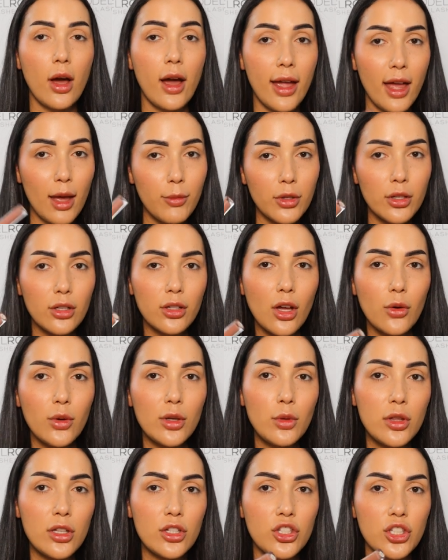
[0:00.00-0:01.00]
I am going to go in
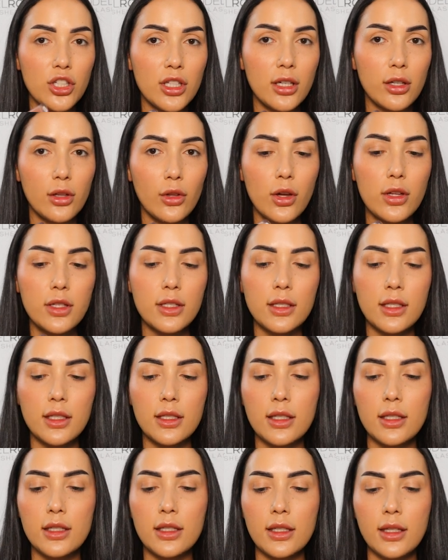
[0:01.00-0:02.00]
with a sheer gloss.
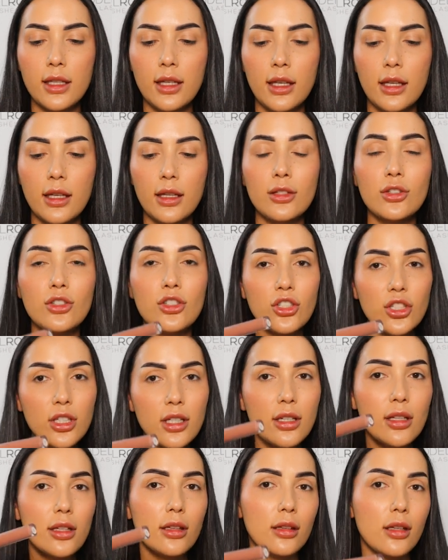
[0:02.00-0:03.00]
This is the
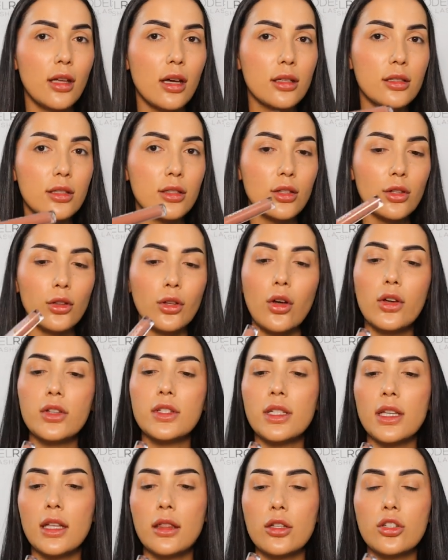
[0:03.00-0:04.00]
Sheer Luxe
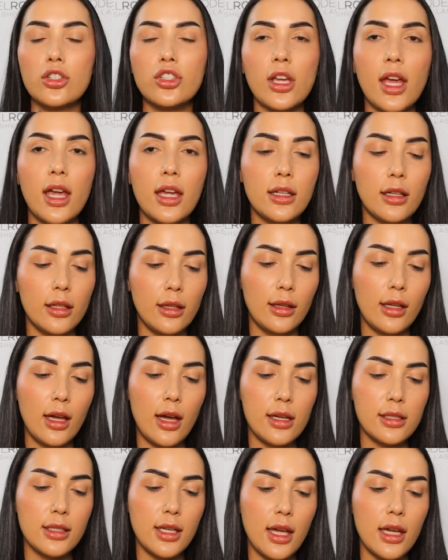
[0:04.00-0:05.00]
Gloss in the shade
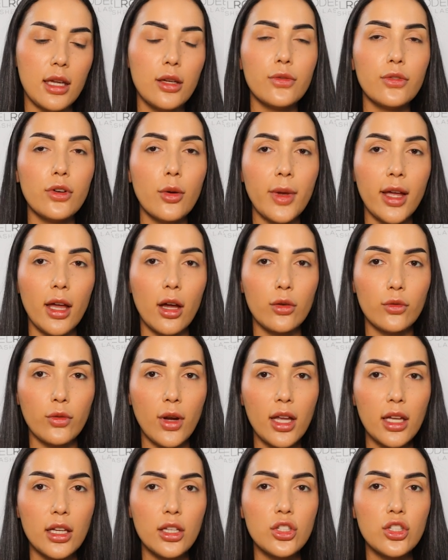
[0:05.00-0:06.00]
Latte from our
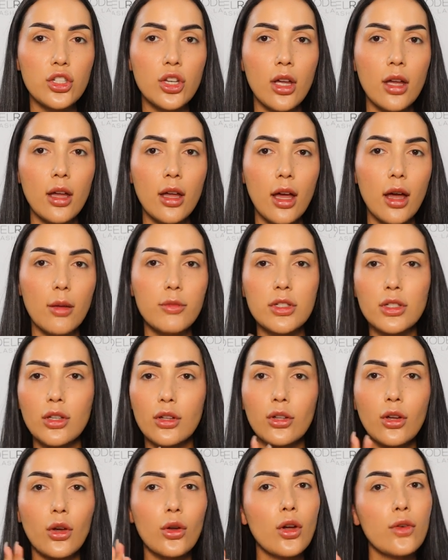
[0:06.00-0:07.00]
range. I'm just
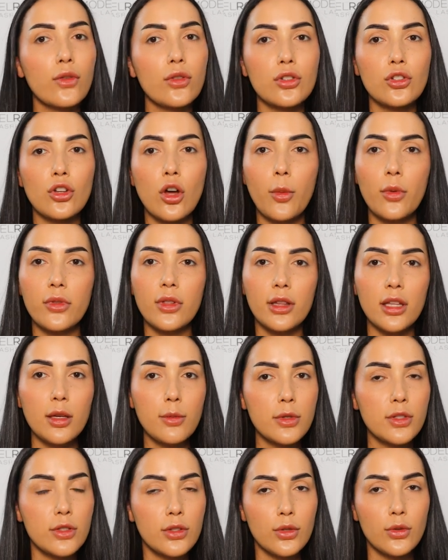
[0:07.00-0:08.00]
going to go over the top of the
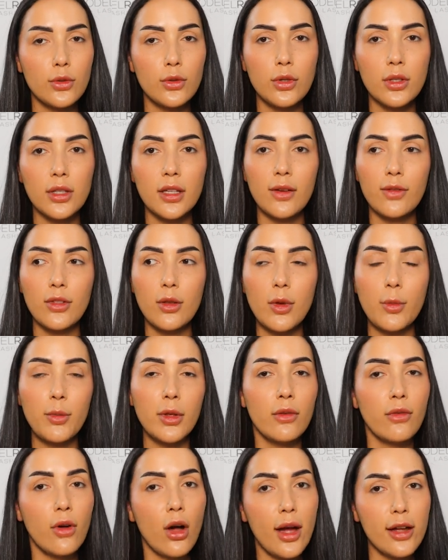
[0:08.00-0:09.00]
lips to give them a
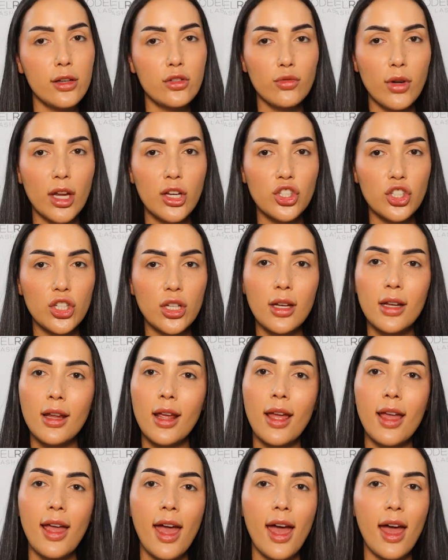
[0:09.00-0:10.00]
bit of hydration
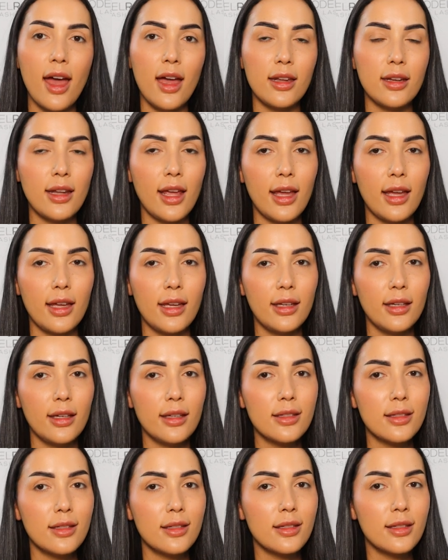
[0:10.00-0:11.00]
and a
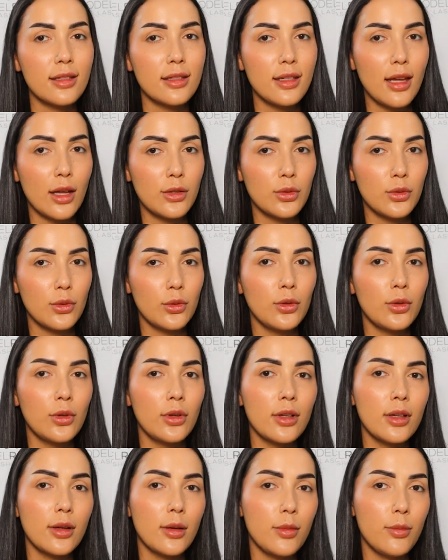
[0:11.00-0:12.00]
subtle
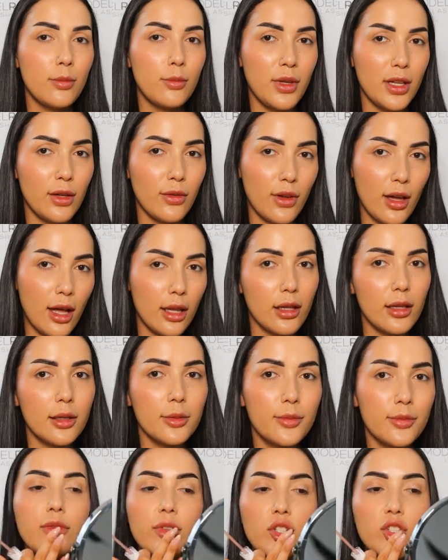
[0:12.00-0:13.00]
bit of colour.
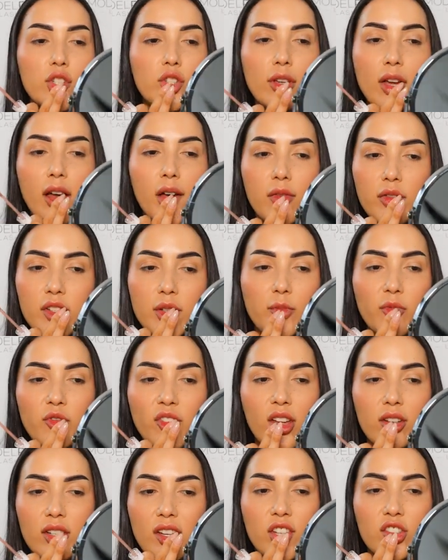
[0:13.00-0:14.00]
If you do have some
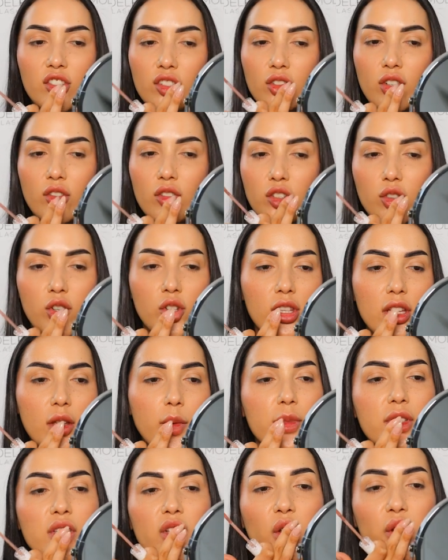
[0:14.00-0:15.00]
foundation on your
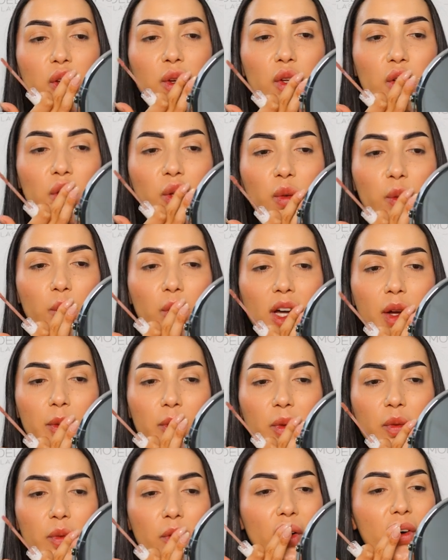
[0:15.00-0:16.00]
lips, just wipe
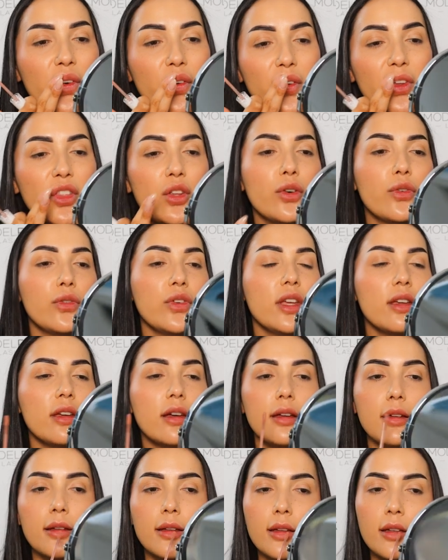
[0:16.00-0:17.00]
them off with your
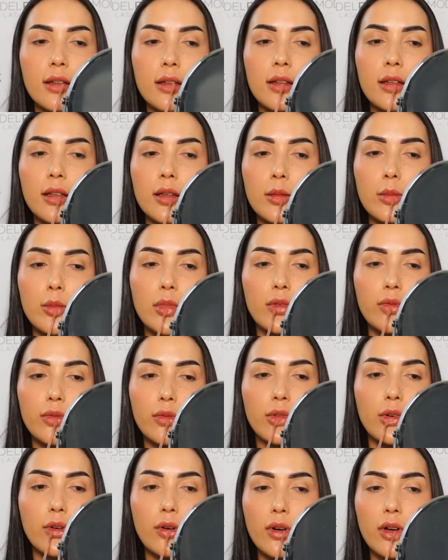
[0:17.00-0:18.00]
finger
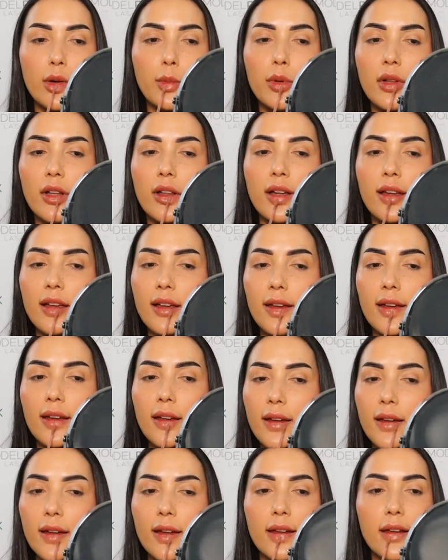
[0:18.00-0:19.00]
before
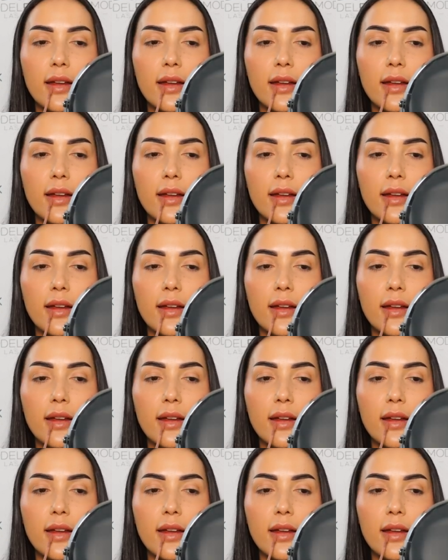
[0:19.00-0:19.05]
applying.